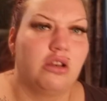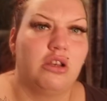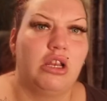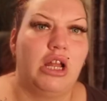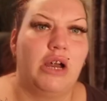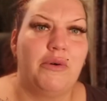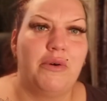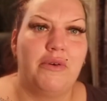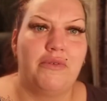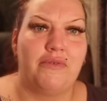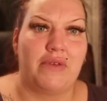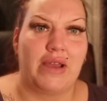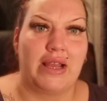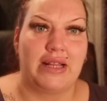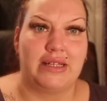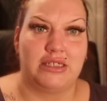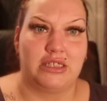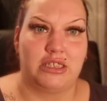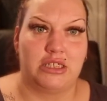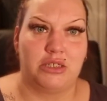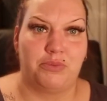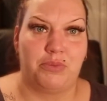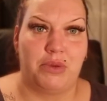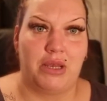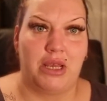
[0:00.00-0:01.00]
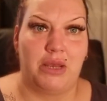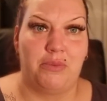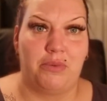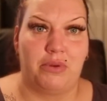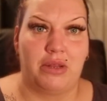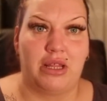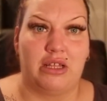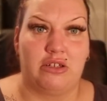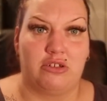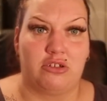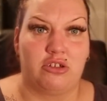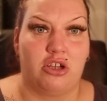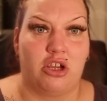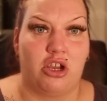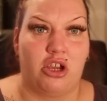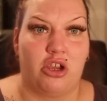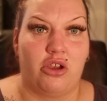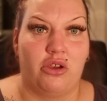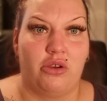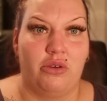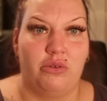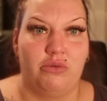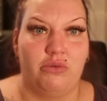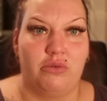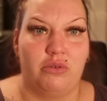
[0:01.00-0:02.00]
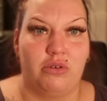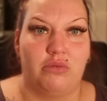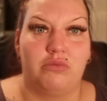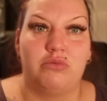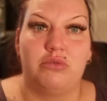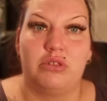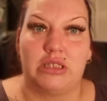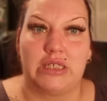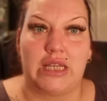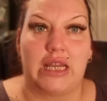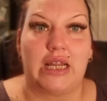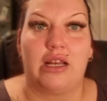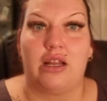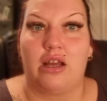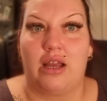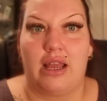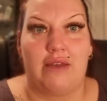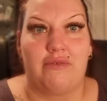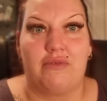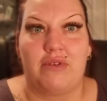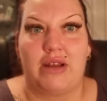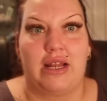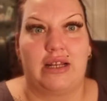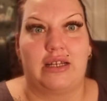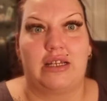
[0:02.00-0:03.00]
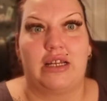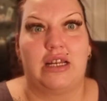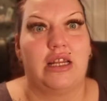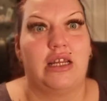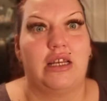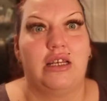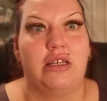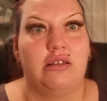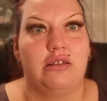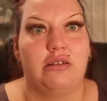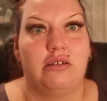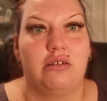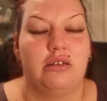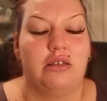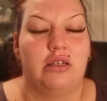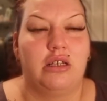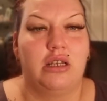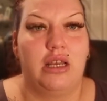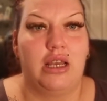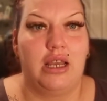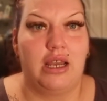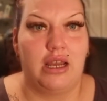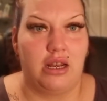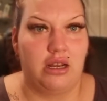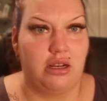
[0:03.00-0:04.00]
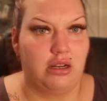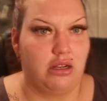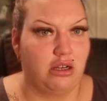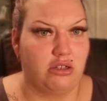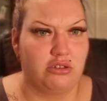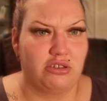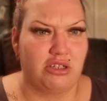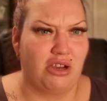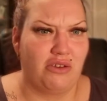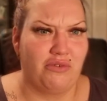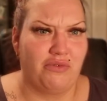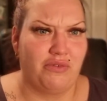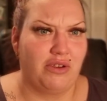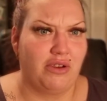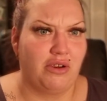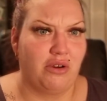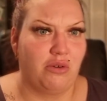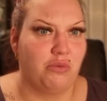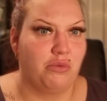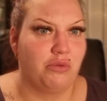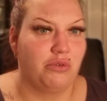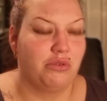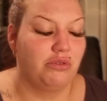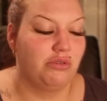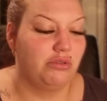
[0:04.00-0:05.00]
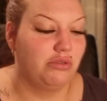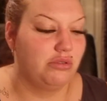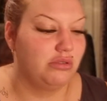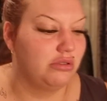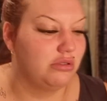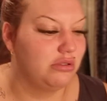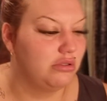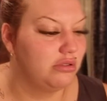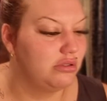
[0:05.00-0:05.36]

No offence to people that do. I'm just saying I haven't had any. And I don't think I would.